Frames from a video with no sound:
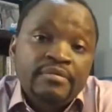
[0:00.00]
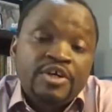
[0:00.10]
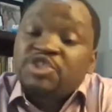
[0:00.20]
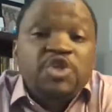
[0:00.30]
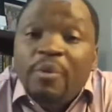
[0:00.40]

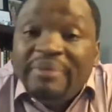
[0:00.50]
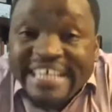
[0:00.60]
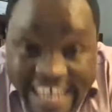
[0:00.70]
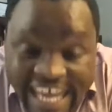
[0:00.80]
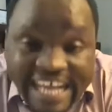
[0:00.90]
Because nobody
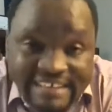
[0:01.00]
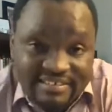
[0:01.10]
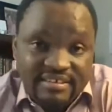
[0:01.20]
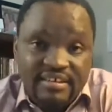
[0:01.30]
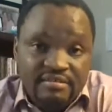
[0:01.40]

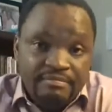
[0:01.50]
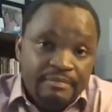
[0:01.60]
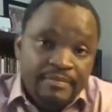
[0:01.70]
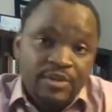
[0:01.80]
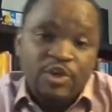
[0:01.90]
cares.
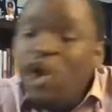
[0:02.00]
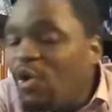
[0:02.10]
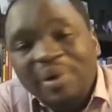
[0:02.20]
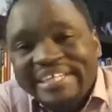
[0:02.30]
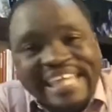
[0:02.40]
No
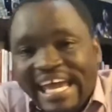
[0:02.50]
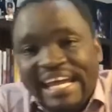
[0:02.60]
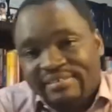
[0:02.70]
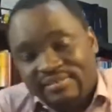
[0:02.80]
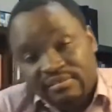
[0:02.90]
one
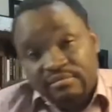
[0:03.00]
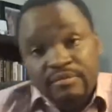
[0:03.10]
cares.